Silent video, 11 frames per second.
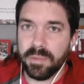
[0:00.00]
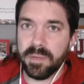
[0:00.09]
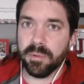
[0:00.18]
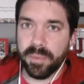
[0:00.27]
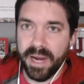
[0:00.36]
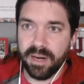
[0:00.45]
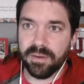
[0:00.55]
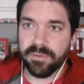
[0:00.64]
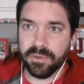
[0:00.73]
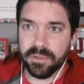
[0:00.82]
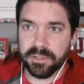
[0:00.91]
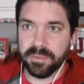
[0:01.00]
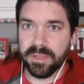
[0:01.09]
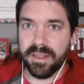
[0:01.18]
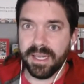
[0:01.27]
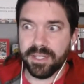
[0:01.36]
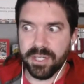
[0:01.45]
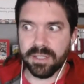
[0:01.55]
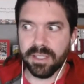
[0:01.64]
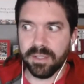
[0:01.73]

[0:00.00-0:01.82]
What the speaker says: be prepared for a little bit of that shock.